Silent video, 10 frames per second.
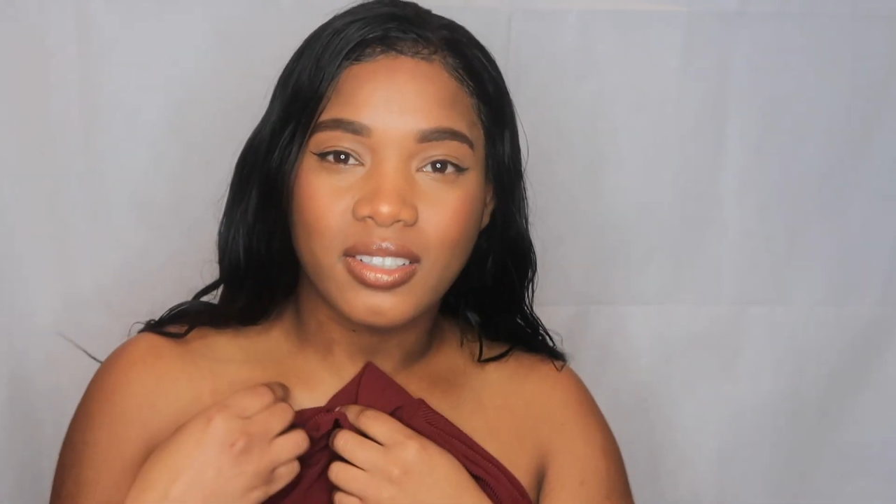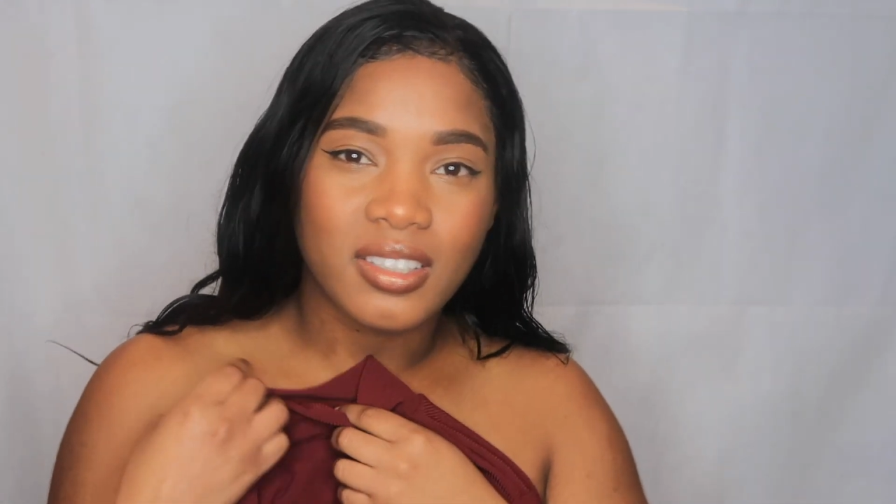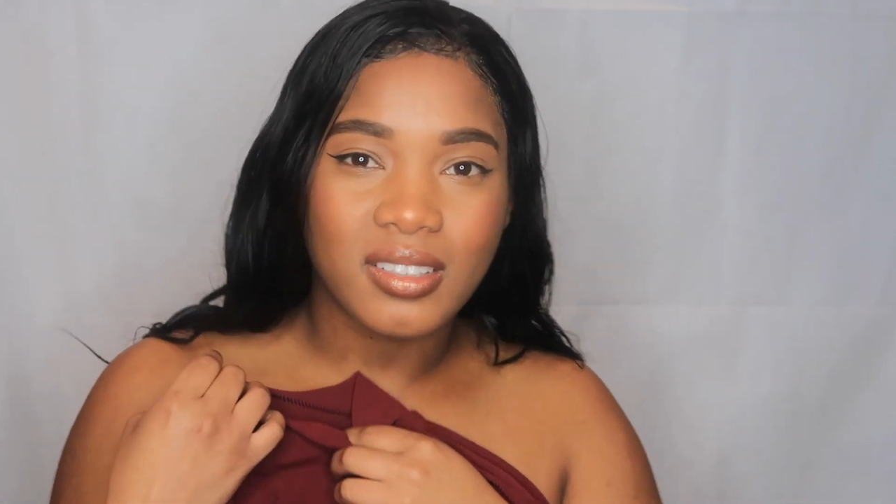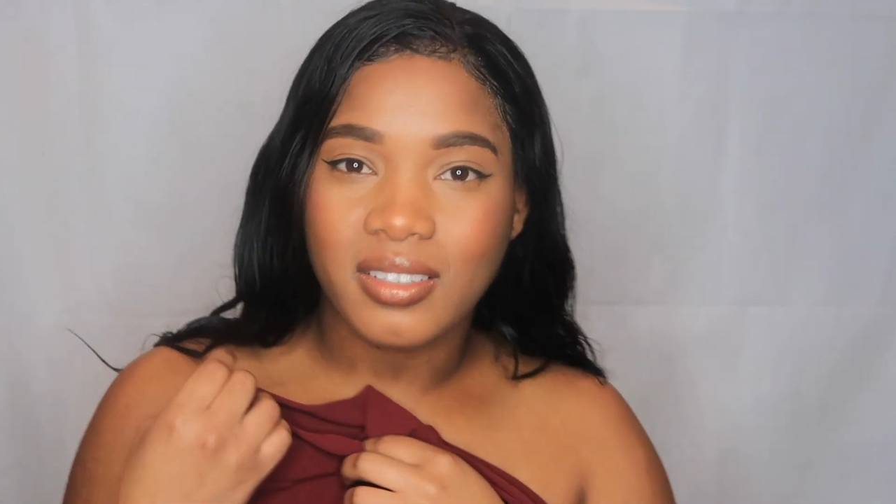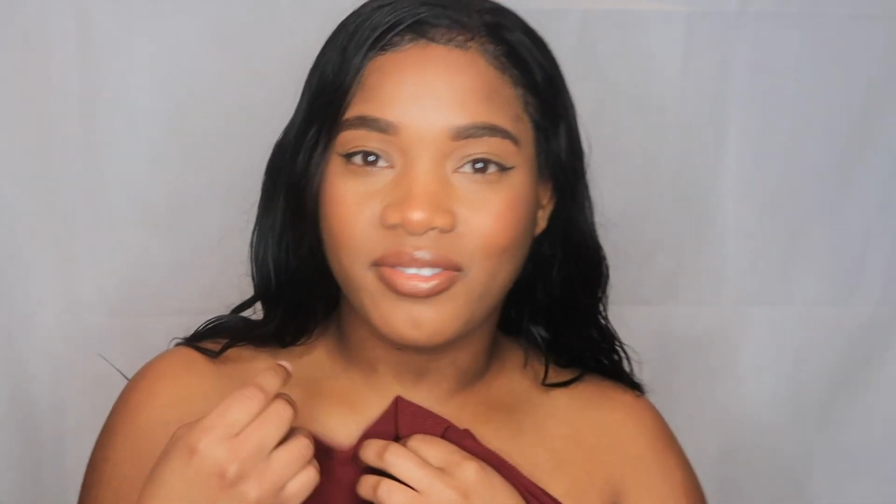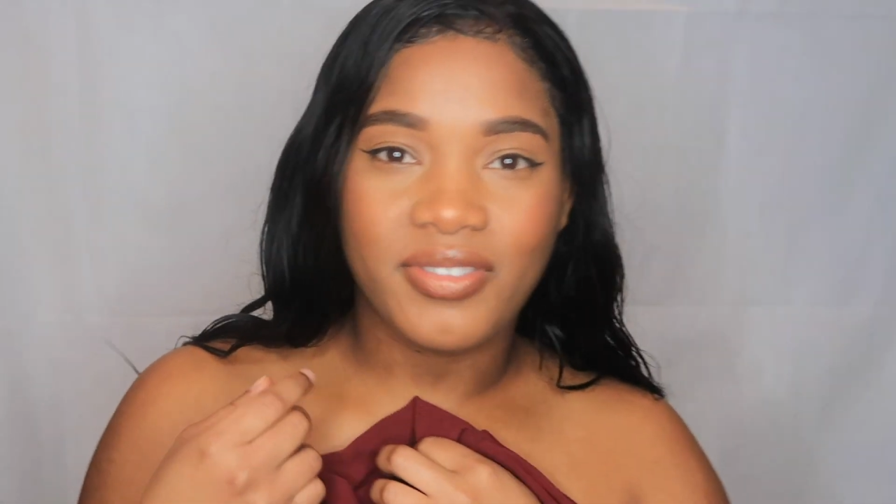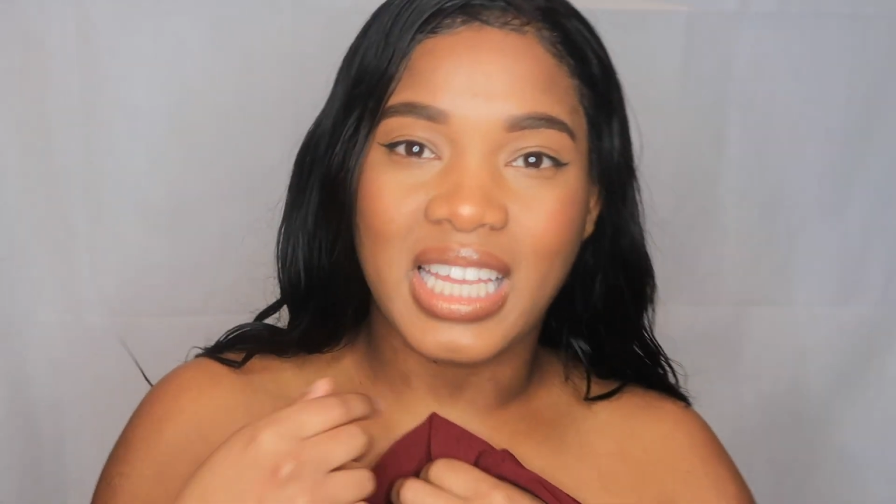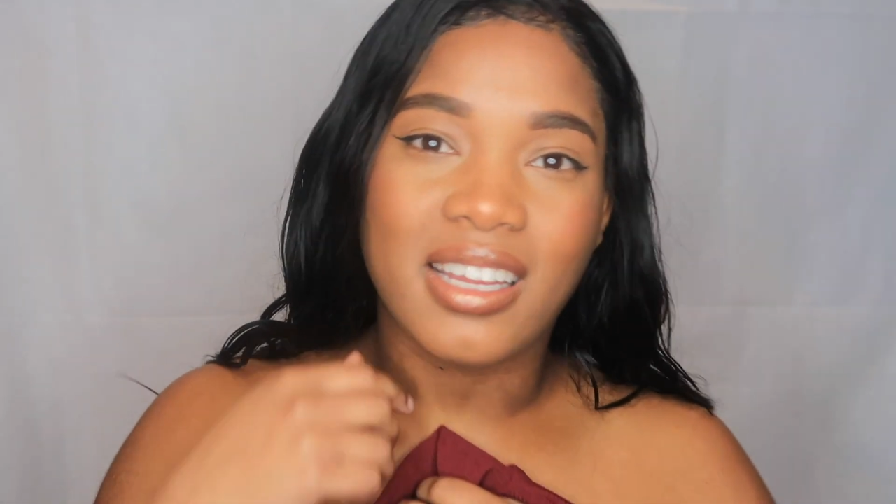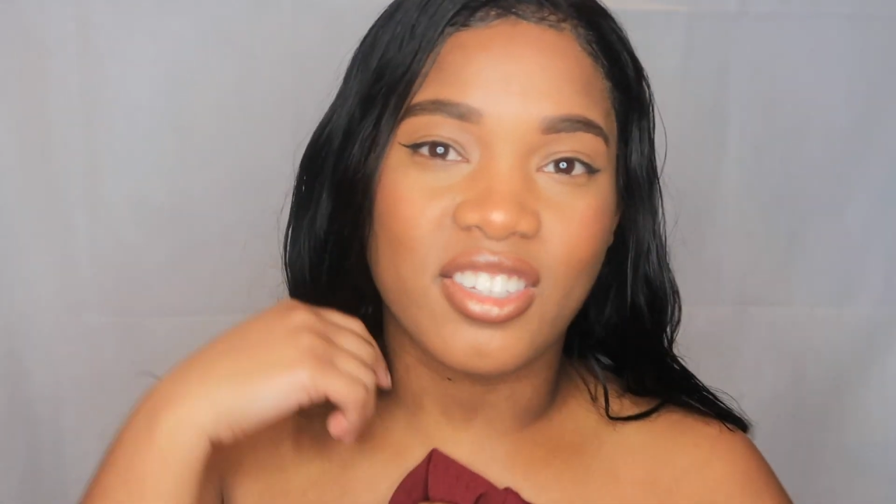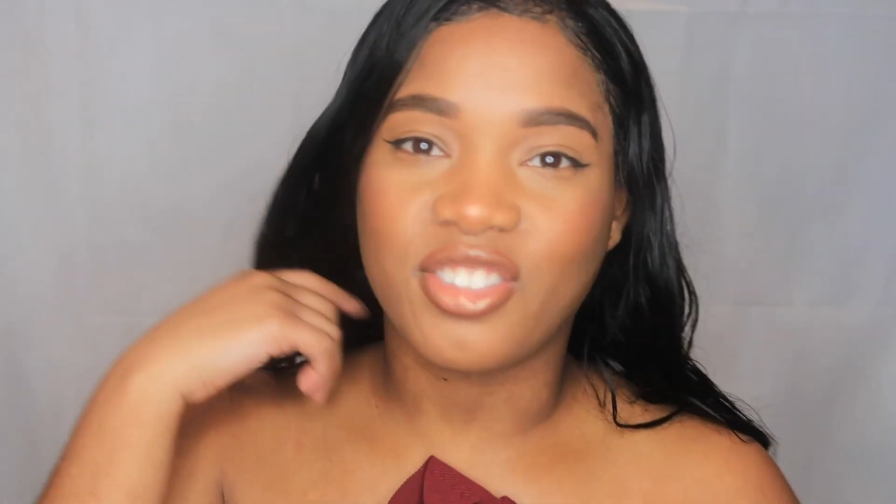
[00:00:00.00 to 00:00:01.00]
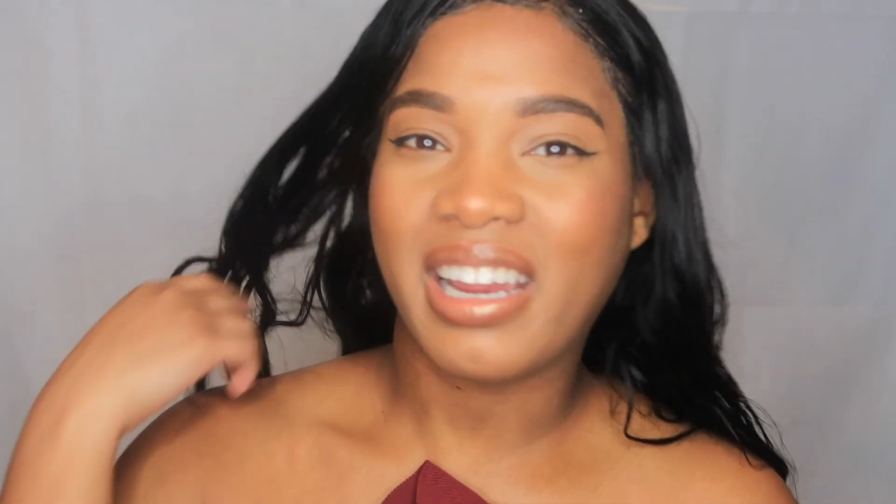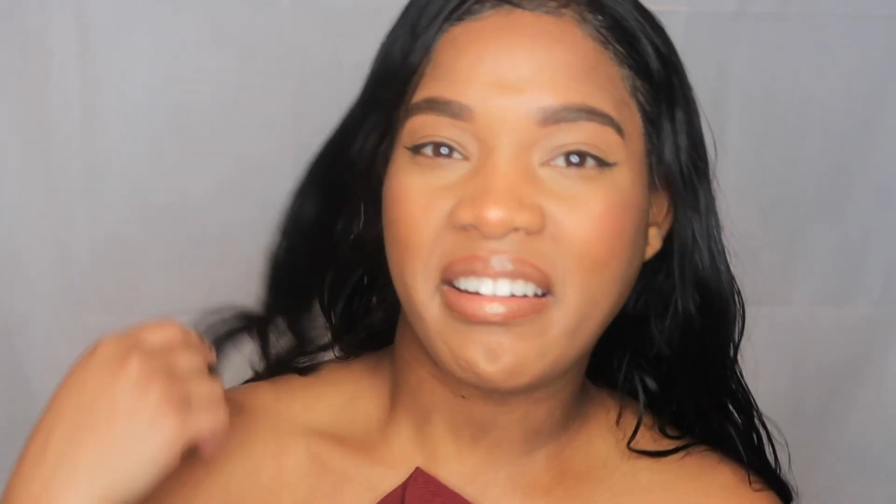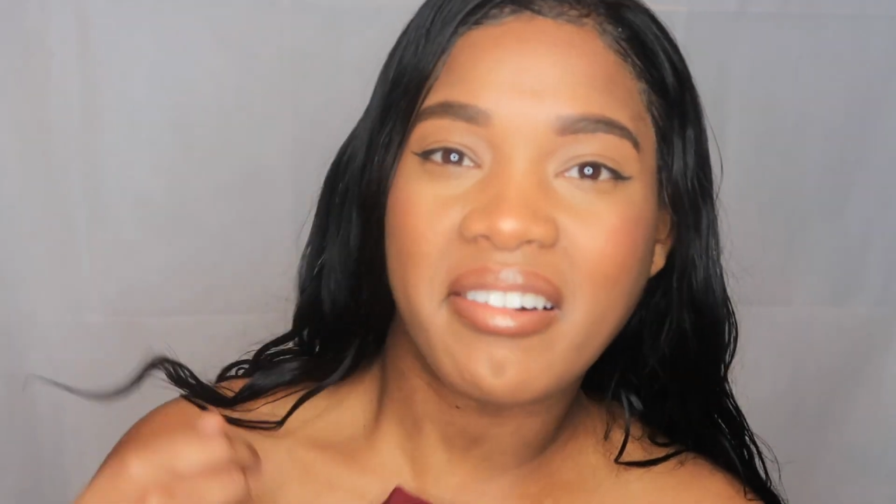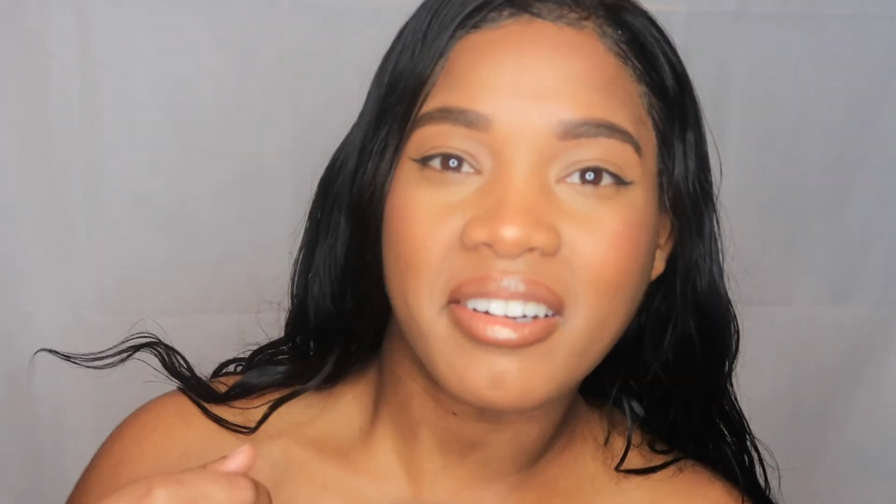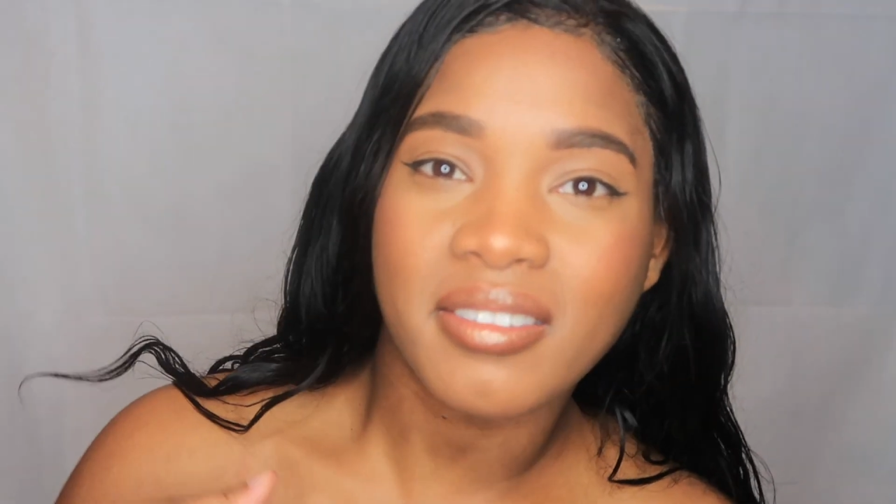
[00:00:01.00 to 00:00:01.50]
just for sake of just
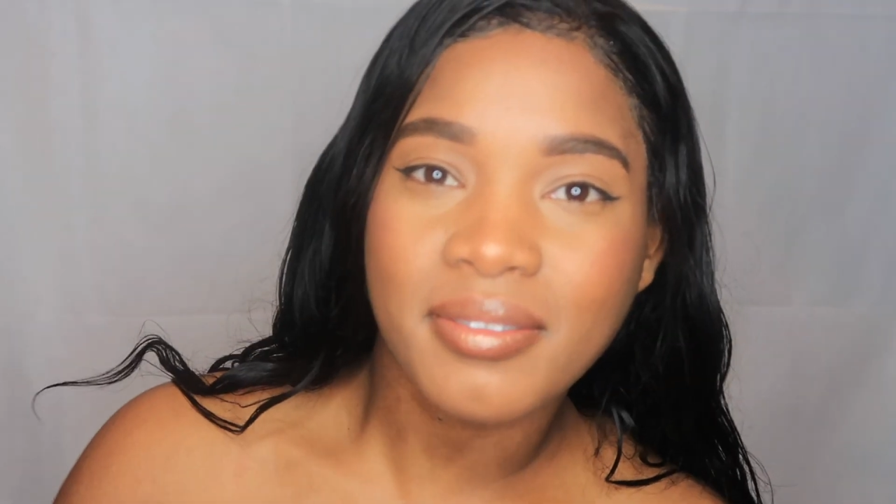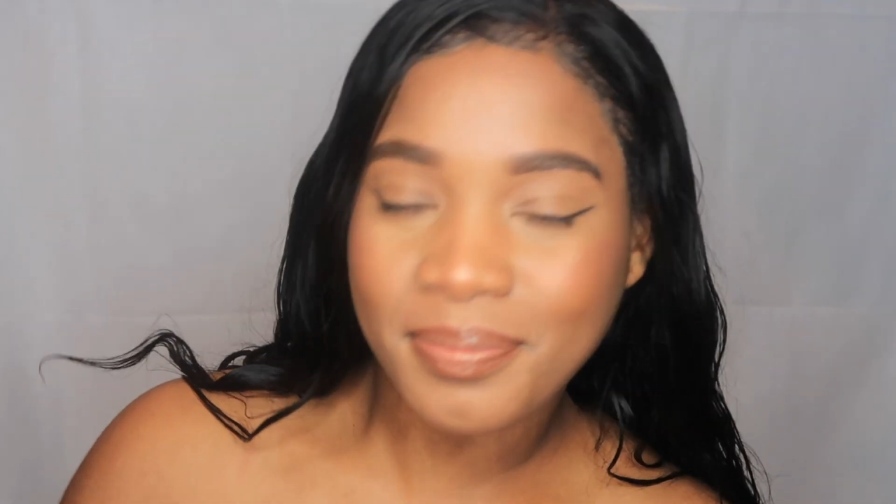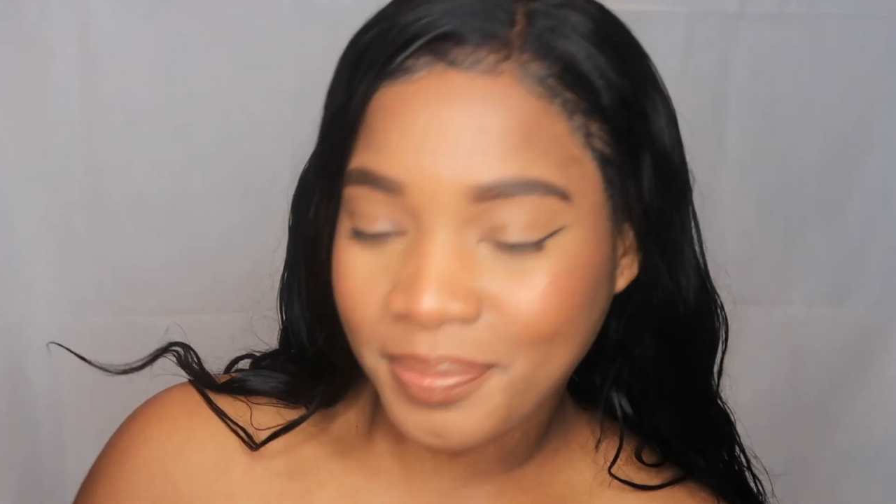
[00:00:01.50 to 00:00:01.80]
trying it on.